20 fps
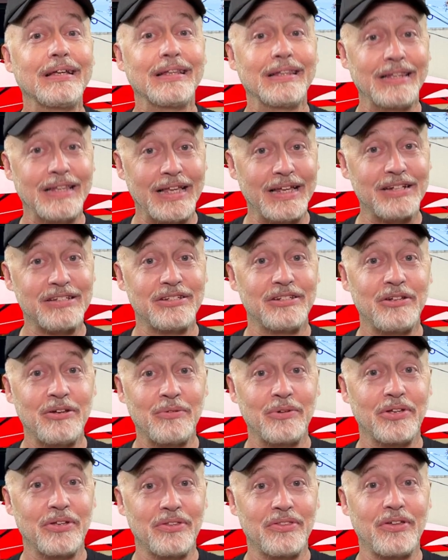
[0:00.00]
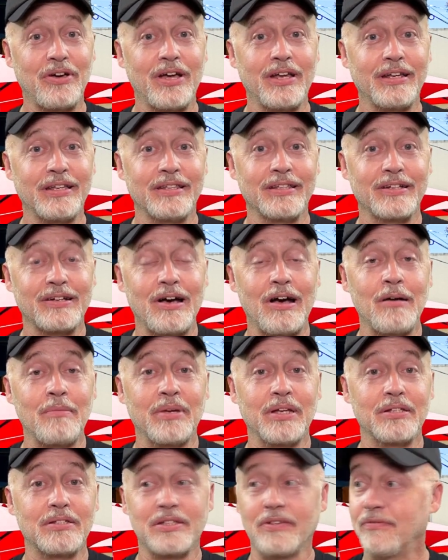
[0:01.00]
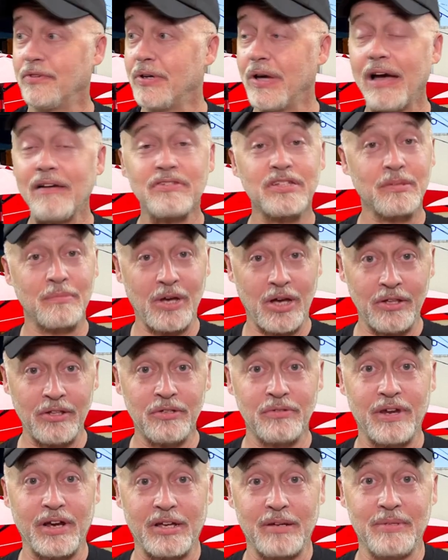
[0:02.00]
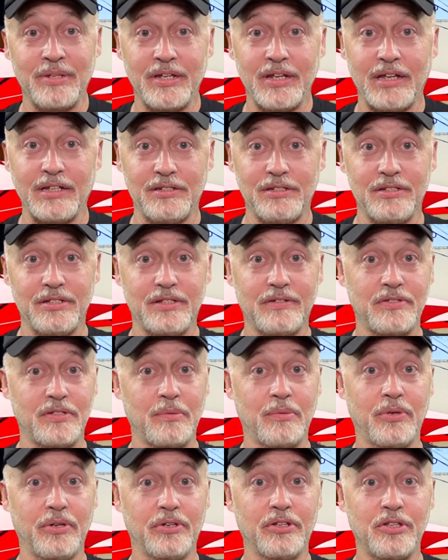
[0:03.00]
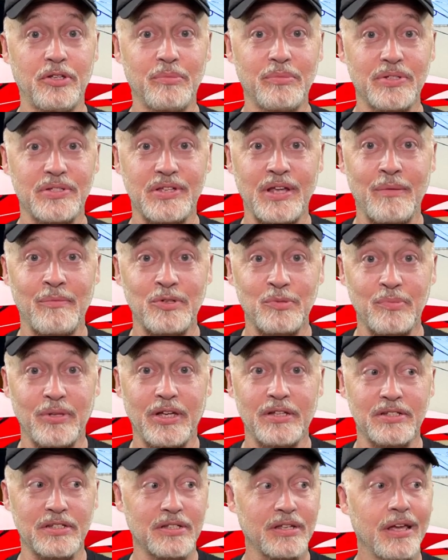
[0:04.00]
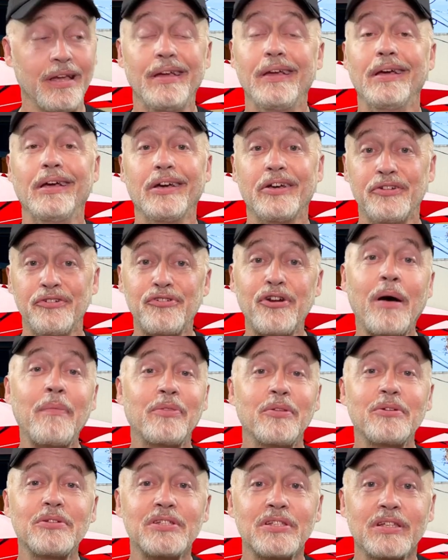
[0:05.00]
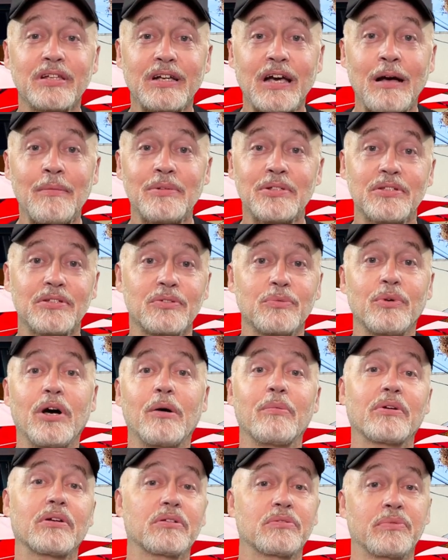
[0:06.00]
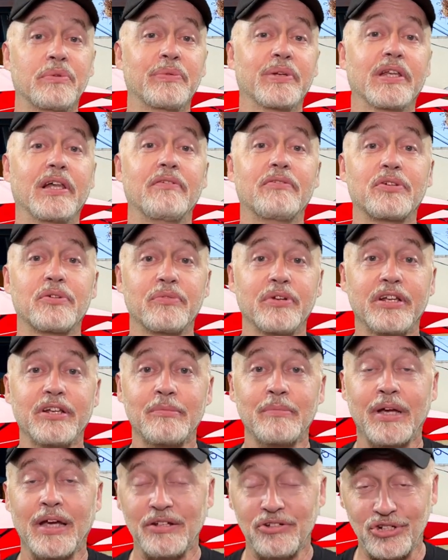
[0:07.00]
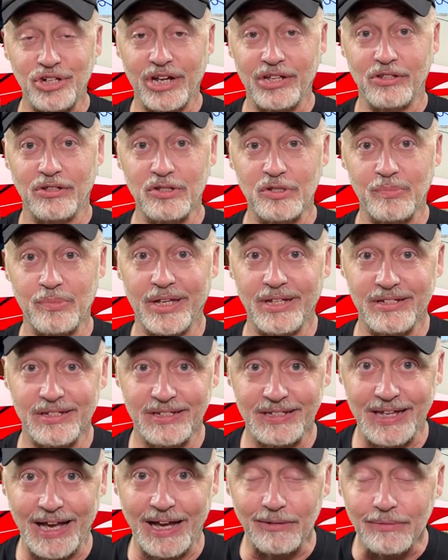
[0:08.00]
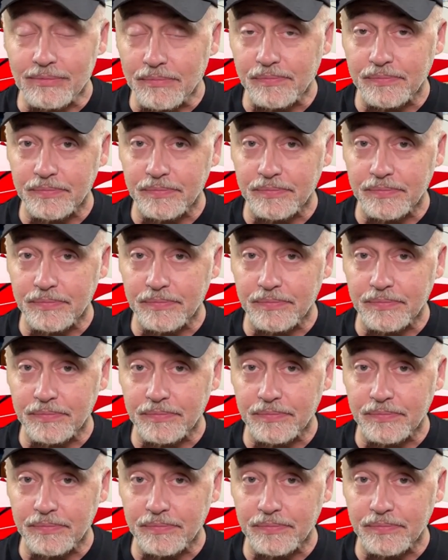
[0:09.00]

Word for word: let us know what you thought in the comments. If you have some other recommendations of some good Cuban sandwich places, drop those in the comments as well, because we would love to read them and check those places out.